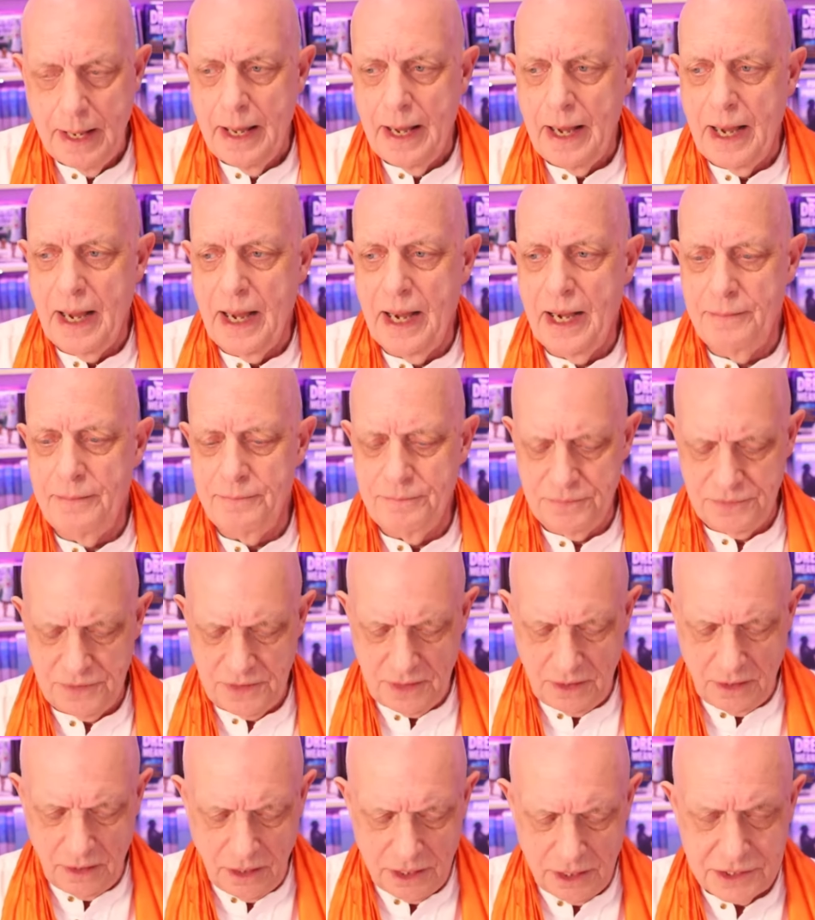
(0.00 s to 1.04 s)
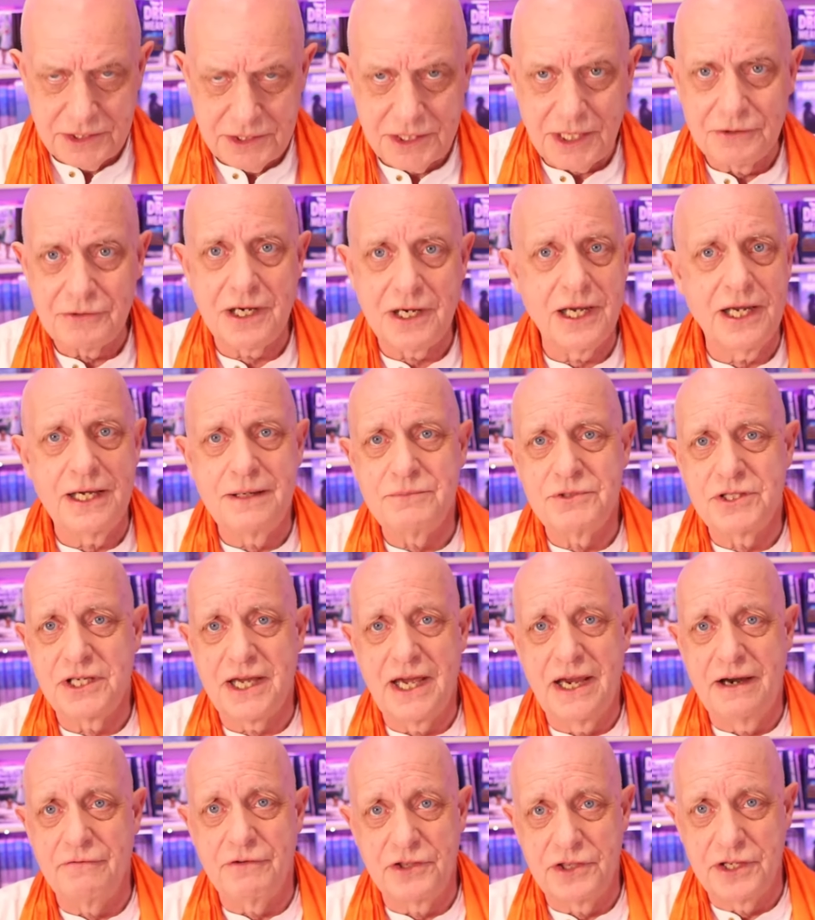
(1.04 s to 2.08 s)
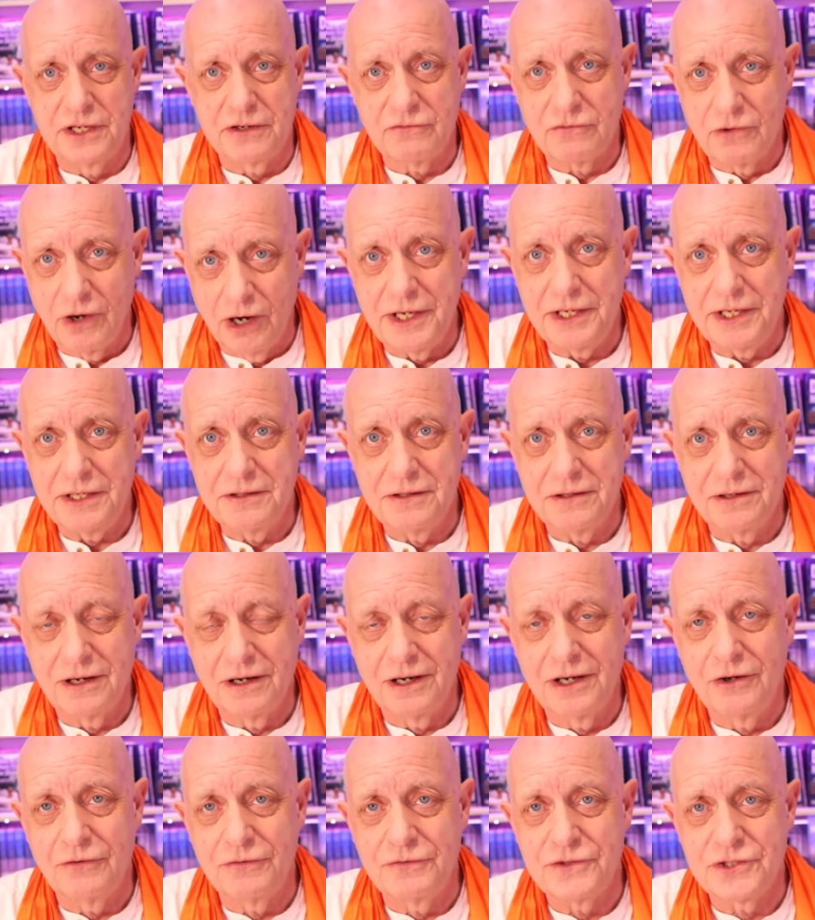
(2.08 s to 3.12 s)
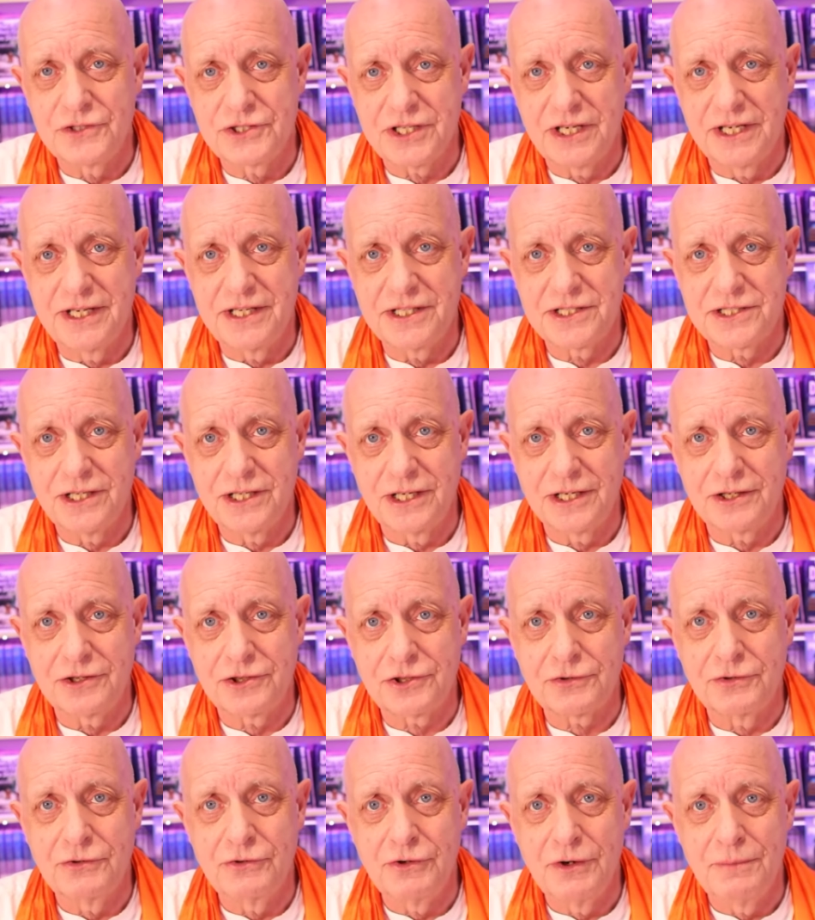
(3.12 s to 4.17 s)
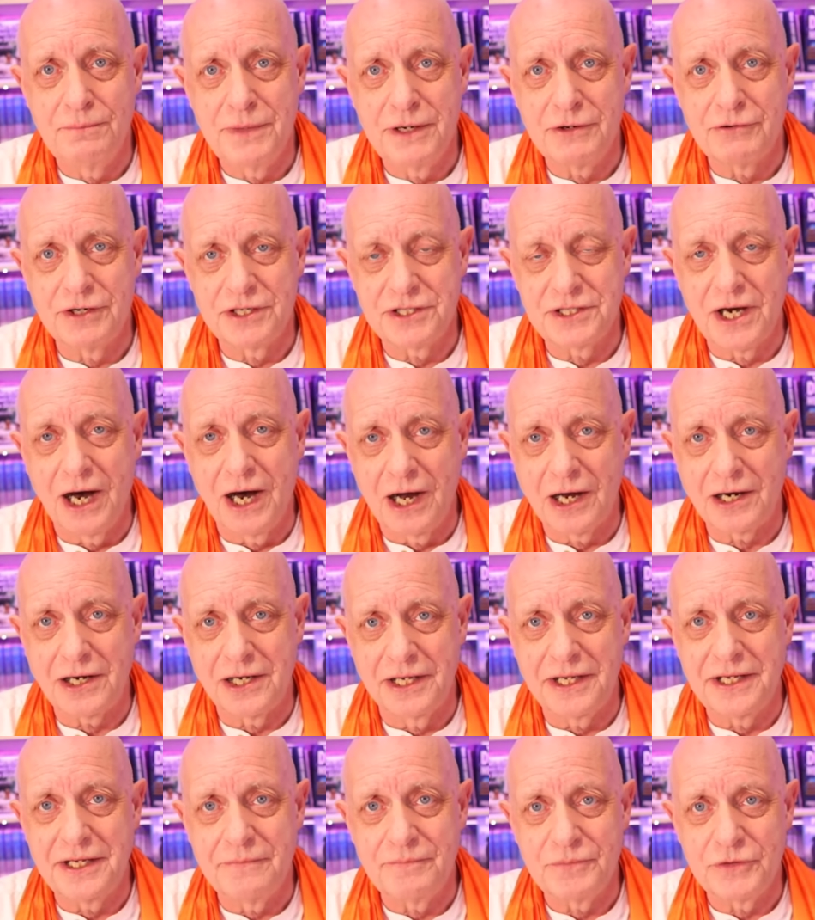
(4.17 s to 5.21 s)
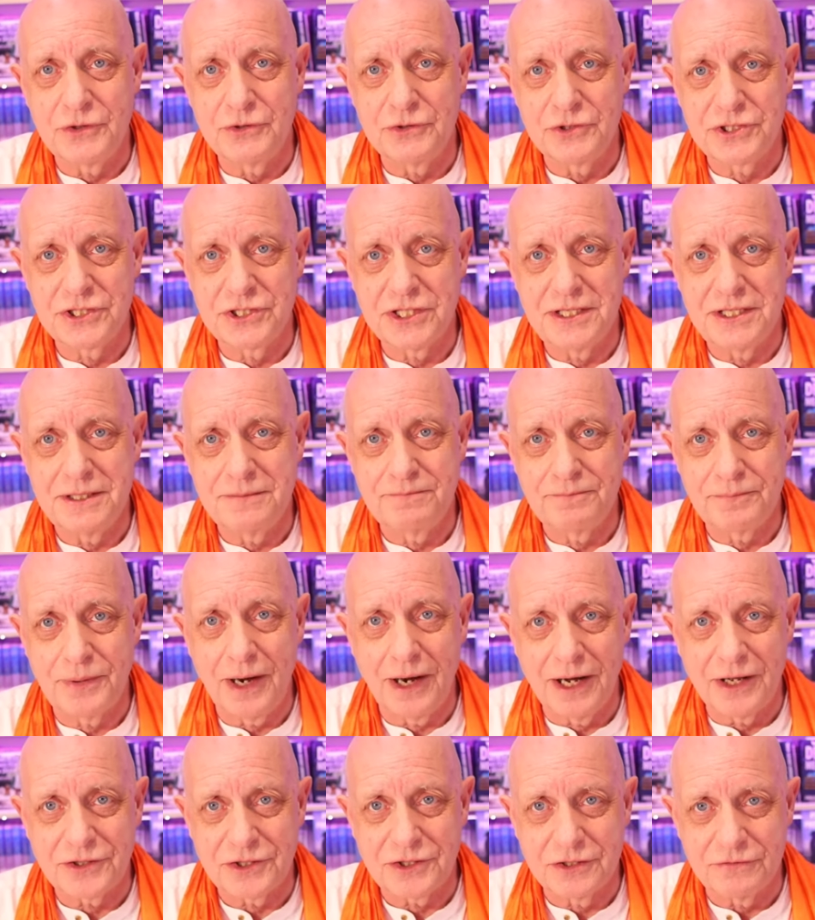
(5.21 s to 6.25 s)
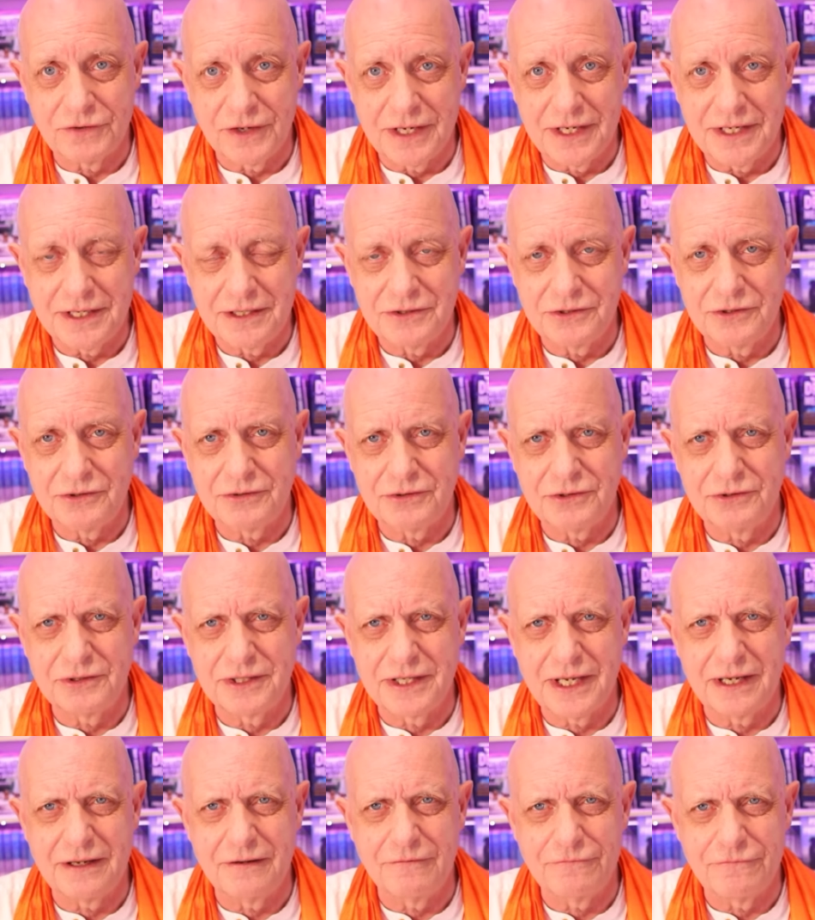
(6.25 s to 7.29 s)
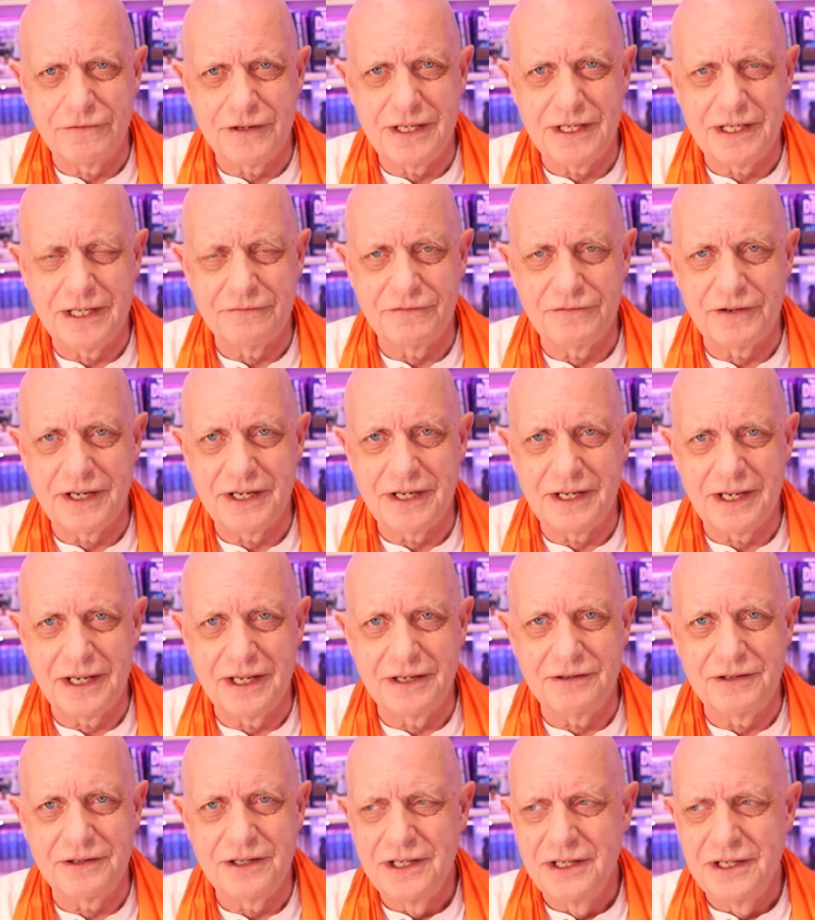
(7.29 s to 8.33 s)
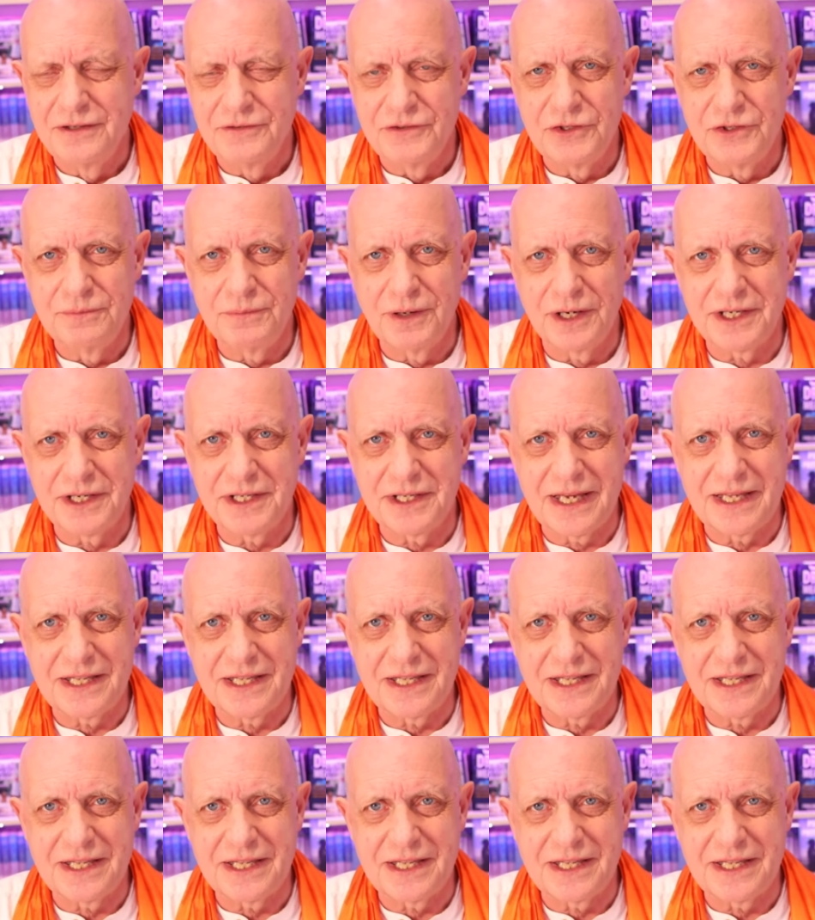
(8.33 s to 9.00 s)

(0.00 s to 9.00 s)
Um, I don't claim to get everything right. I often say it's like through a mirror darkly. You see part of it, you you get a feel of it, and you might get